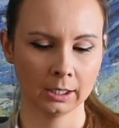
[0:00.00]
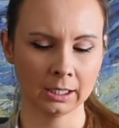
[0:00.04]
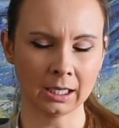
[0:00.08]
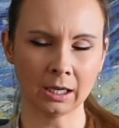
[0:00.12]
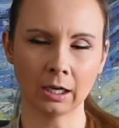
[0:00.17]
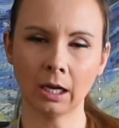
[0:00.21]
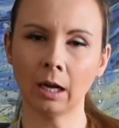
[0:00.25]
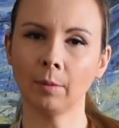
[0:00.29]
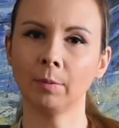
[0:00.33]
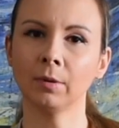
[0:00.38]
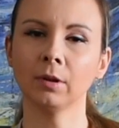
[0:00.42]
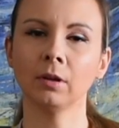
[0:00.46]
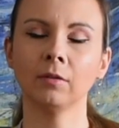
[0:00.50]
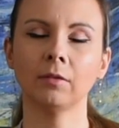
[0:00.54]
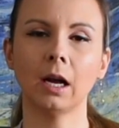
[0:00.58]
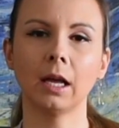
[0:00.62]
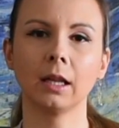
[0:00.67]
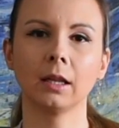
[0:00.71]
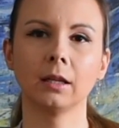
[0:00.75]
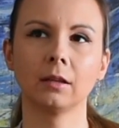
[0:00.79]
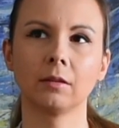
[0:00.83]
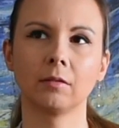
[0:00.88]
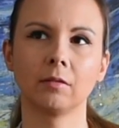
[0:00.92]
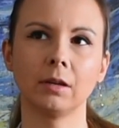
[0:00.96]
Now, a couple of
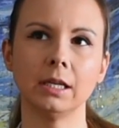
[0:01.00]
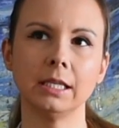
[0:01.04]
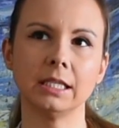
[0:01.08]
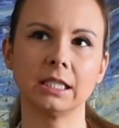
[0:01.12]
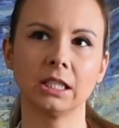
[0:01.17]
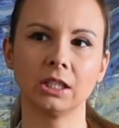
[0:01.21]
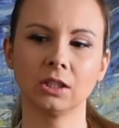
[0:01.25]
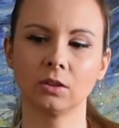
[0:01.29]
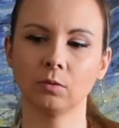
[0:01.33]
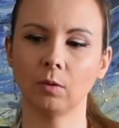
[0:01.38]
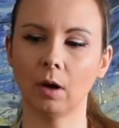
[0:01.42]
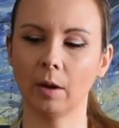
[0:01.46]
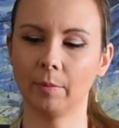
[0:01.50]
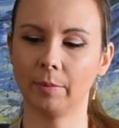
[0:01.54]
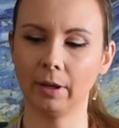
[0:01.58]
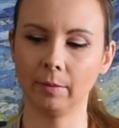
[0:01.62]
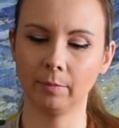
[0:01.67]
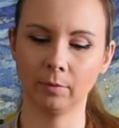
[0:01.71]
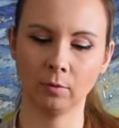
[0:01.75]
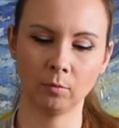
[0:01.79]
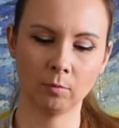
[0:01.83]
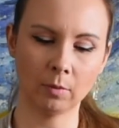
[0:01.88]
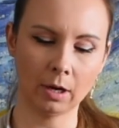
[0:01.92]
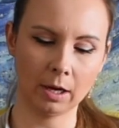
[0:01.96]
other reasons why
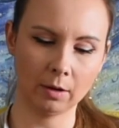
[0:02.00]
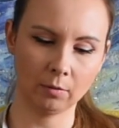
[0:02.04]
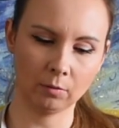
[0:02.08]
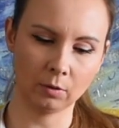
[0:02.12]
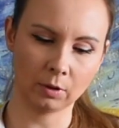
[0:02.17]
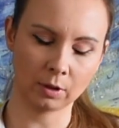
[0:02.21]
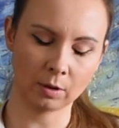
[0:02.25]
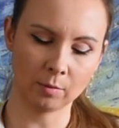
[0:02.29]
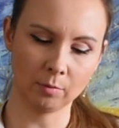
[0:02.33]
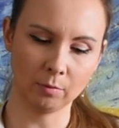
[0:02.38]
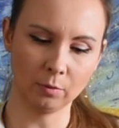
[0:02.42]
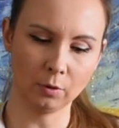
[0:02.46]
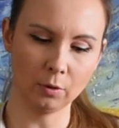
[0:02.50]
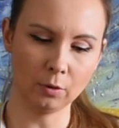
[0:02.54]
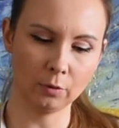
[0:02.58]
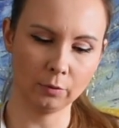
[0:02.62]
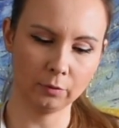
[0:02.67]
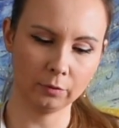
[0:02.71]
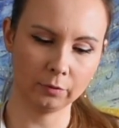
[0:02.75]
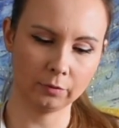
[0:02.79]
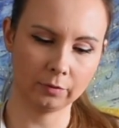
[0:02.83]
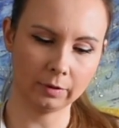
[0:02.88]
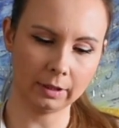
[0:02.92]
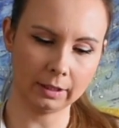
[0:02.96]
people might want to
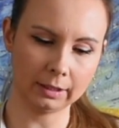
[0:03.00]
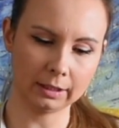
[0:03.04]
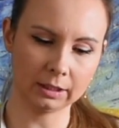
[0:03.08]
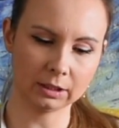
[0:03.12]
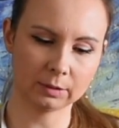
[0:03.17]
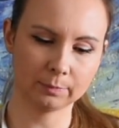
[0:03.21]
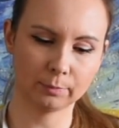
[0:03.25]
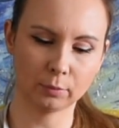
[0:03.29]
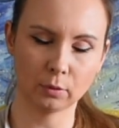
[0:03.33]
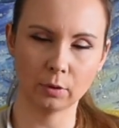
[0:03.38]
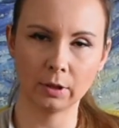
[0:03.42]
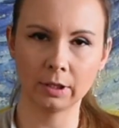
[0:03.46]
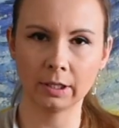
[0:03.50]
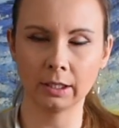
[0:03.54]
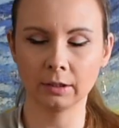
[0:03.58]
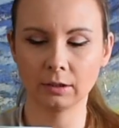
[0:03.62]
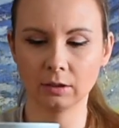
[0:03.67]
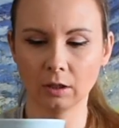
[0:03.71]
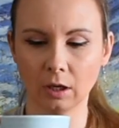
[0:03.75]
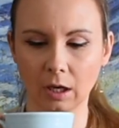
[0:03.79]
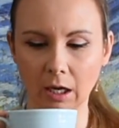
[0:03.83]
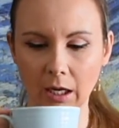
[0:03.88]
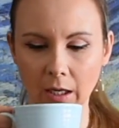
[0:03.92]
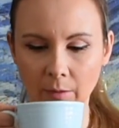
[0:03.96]
move at this point in
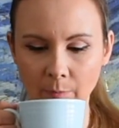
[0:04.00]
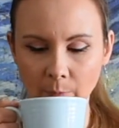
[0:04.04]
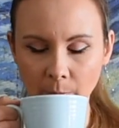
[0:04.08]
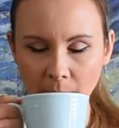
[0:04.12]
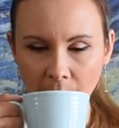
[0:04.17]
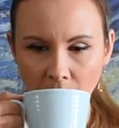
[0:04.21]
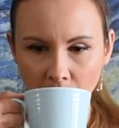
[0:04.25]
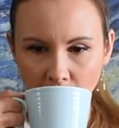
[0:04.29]
time.